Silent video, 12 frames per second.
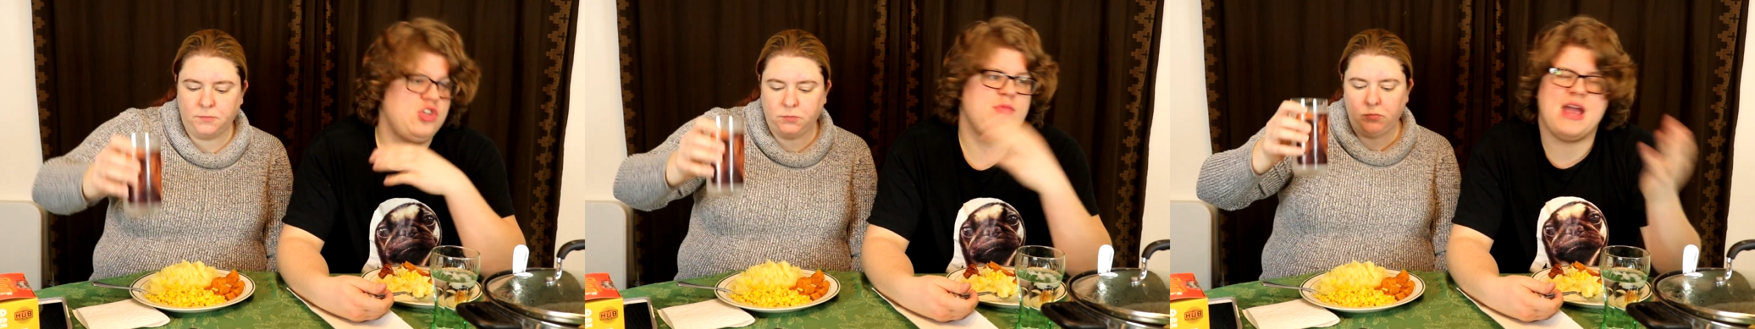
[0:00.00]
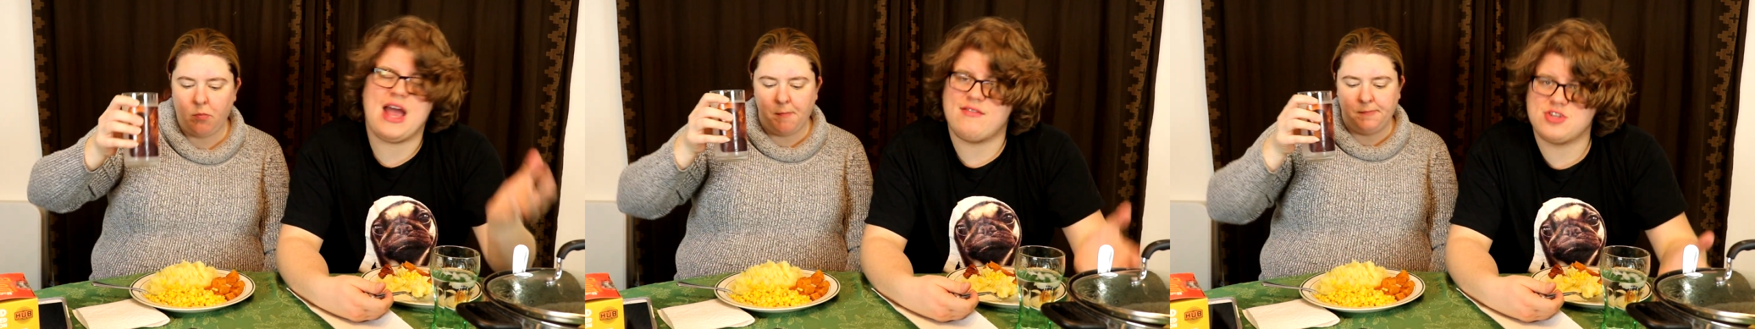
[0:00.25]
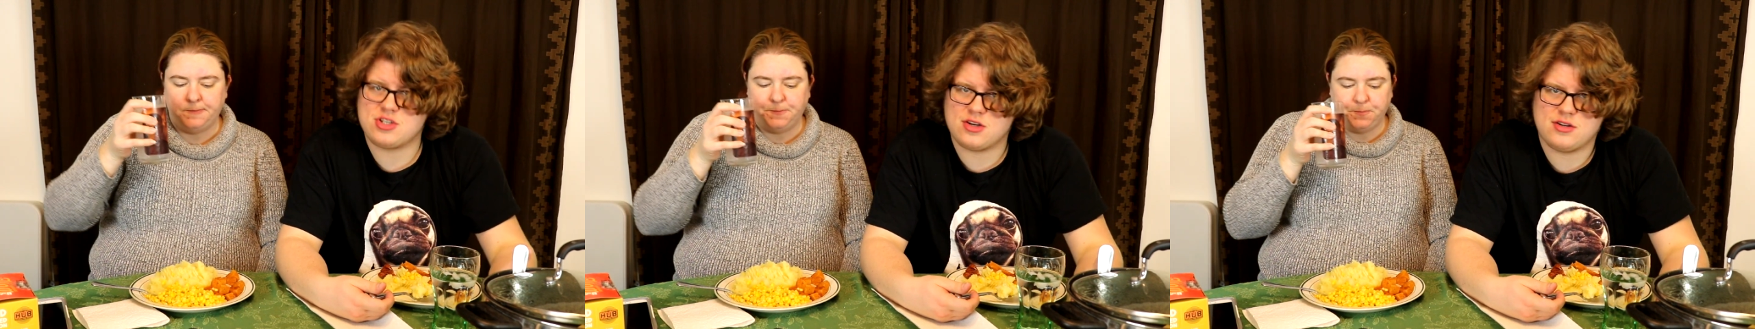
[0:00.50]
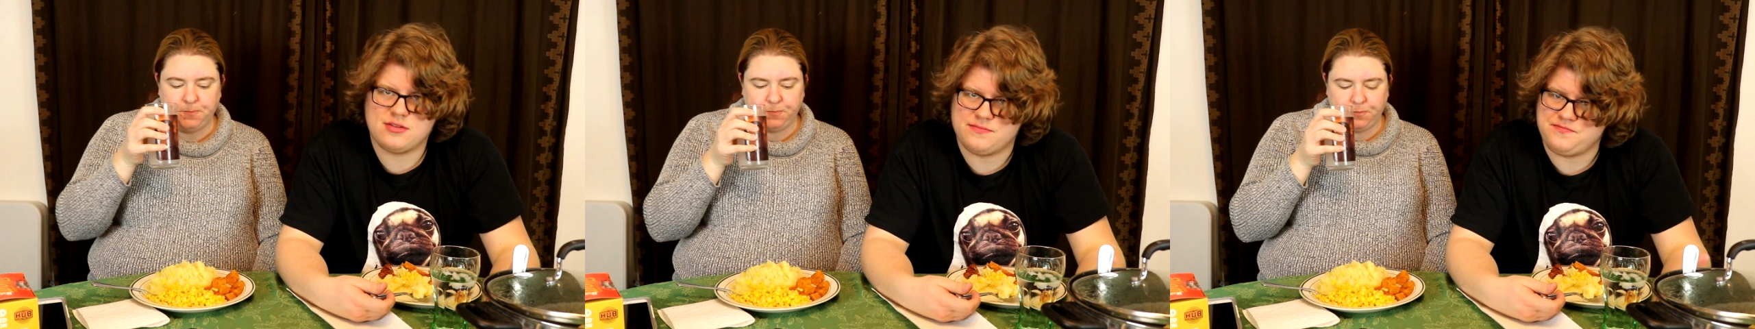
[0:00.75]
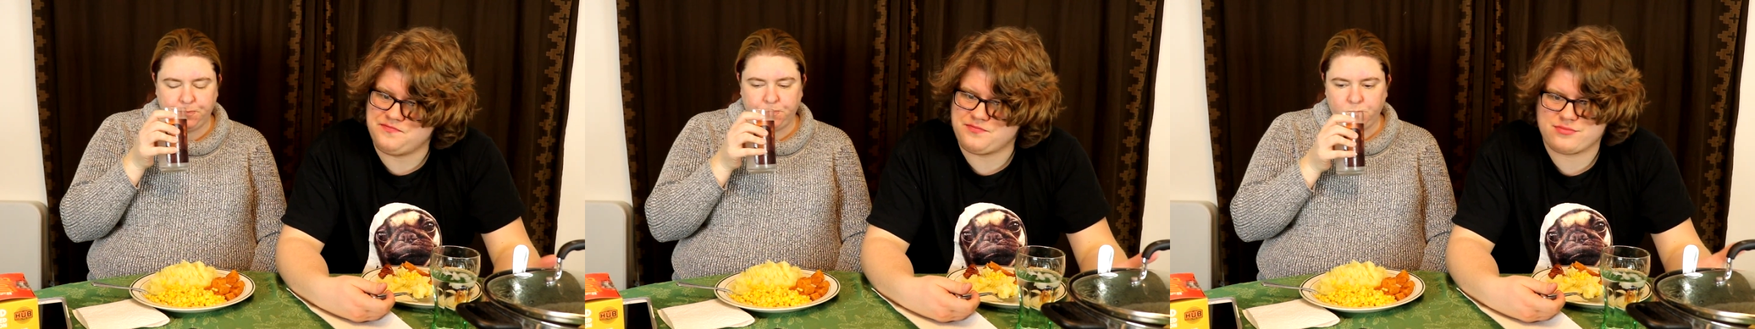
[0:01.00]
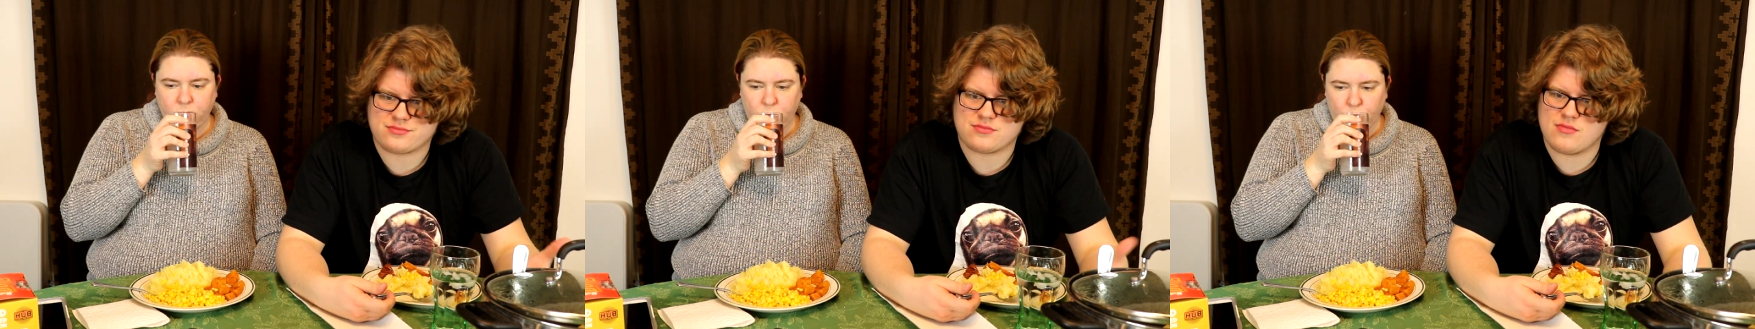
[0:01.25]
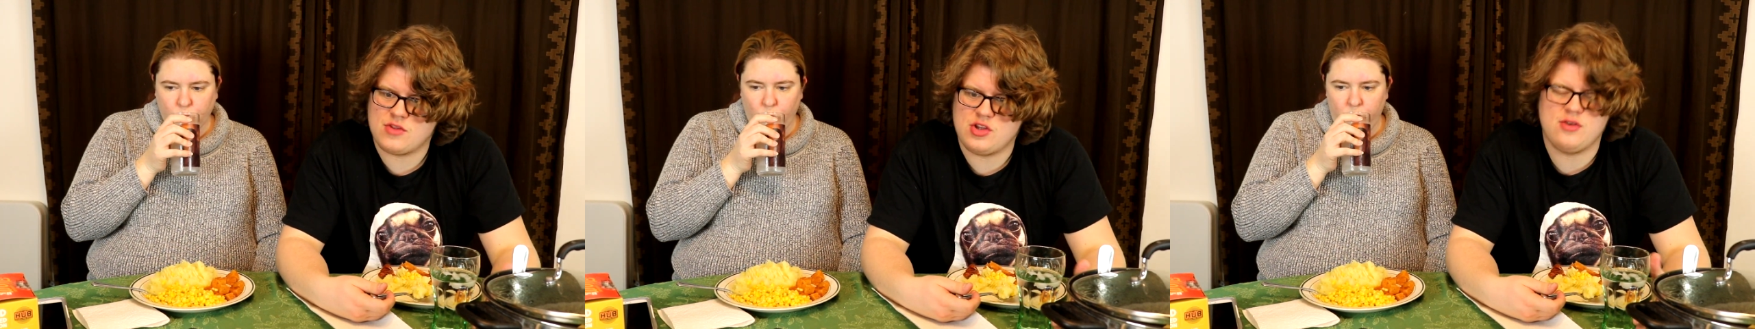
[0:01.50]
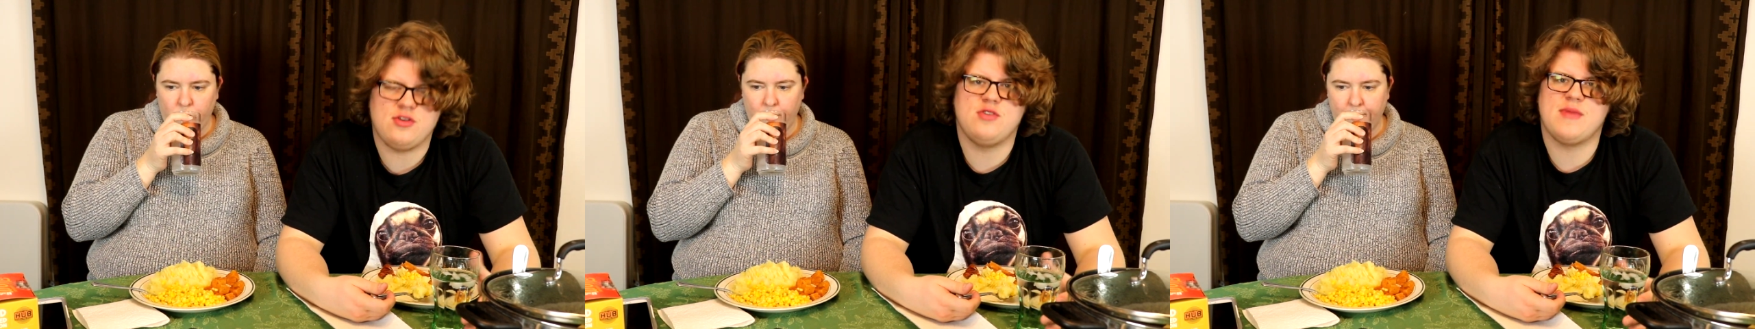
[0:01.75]
Speaker 1: you may have a certain,
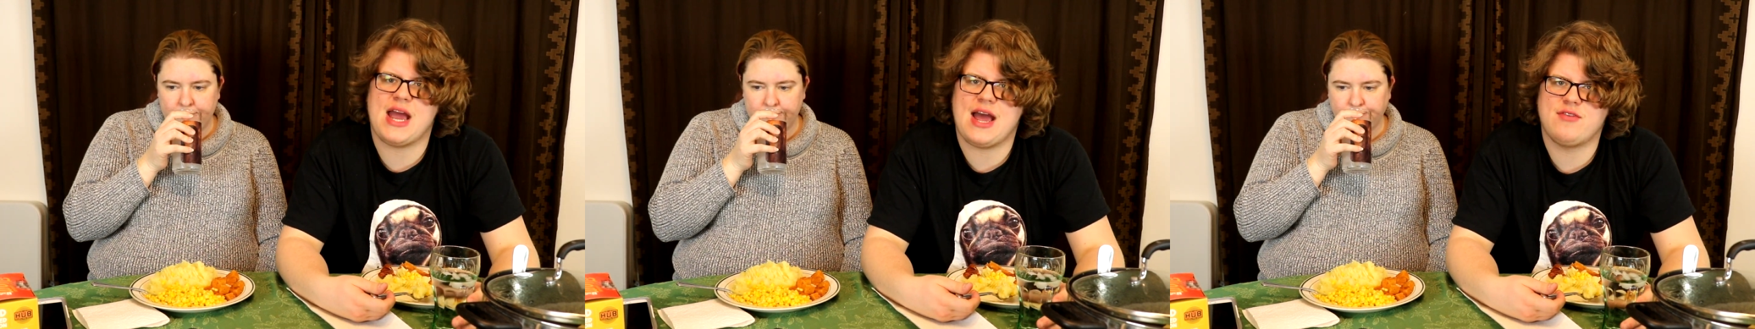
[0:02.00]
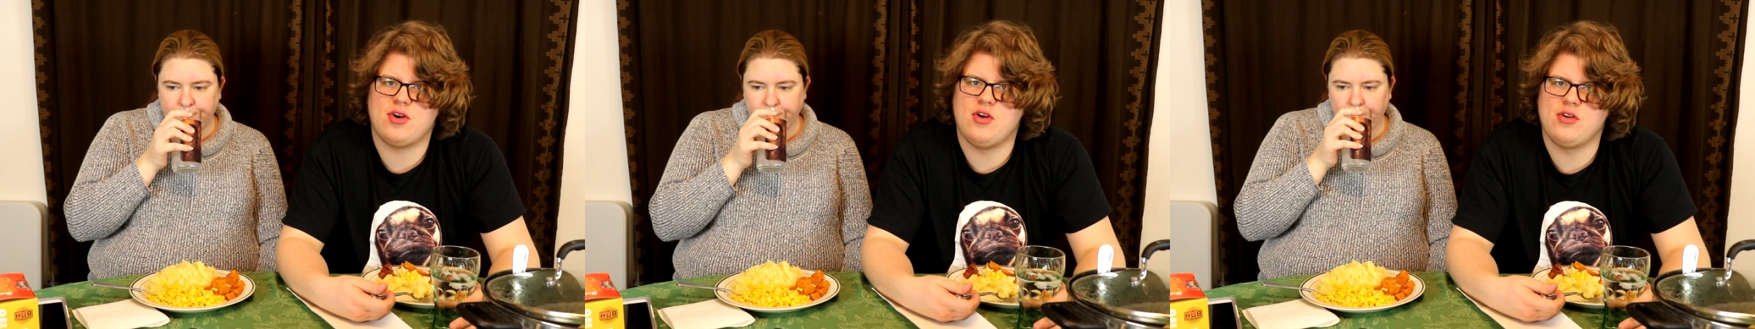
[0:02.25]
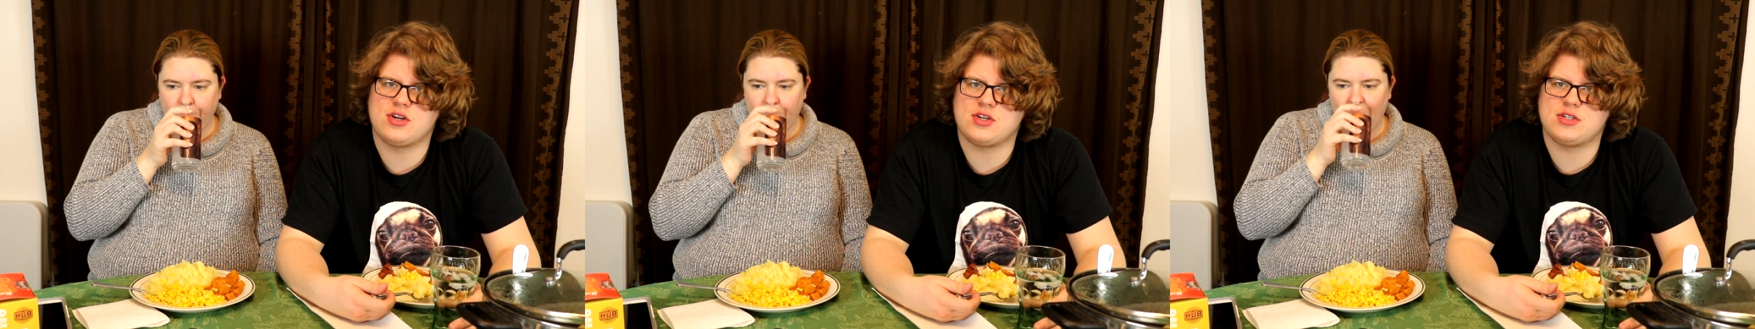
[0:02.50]
you may have your own